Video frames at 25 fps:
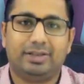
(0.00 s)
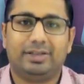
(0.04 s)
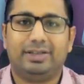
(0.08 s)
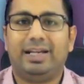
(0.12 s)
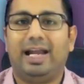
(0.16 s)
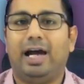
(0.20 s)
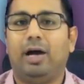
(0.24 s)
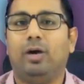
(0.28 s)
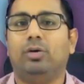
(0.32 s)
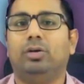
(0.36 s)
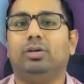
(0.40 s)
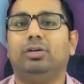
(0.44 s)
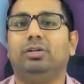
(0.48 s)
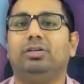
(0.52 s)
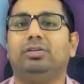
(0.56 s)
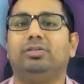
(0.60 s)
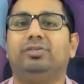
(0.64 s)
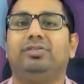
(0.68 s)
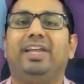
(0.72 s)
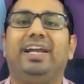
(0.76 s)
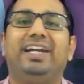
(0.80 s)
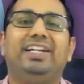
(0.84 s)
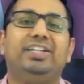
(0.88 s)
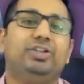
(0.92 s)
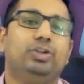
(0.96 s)
Now
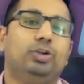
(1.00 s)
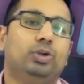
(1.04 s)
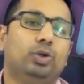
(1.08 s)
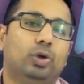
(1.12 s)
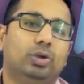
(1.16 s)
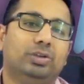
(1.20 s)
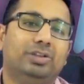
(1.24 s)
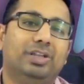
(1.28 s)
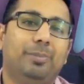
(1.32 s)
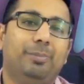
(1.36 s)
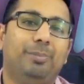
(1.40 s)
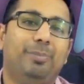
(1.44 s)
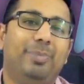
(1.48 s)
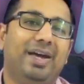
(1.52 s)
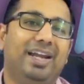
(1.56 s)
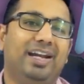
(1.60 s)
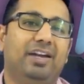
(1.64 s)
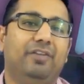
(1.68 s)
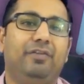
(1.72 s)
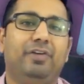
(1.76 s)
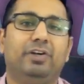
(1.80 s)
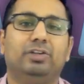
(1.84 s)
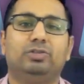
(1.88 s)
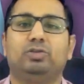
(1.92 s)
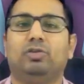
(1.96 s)
that you know the
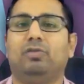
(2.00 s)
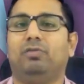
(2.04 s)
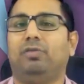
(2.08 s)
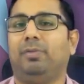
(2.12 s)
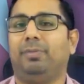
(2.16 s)
benefits of